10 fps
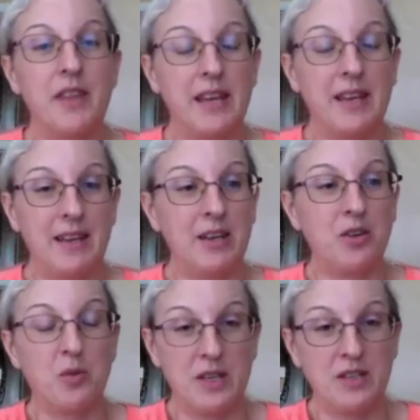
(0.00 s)
They
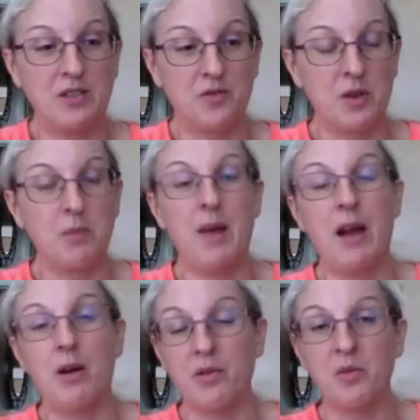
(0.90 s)
increased from
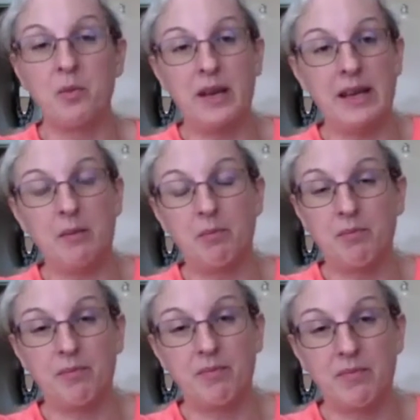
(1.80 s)
however many
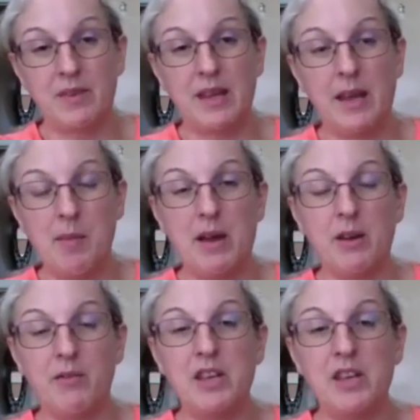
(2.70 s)
came out
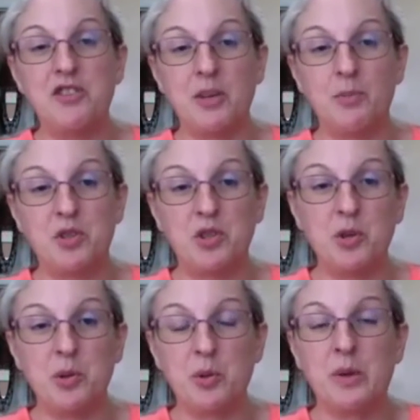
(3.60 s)
of Egypt
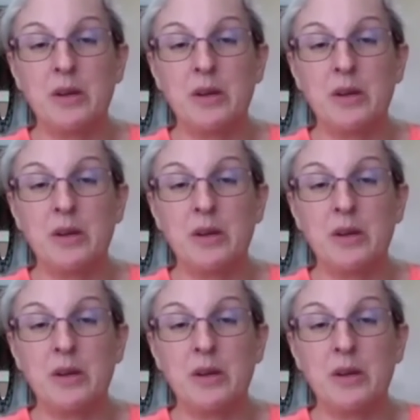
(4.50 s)
to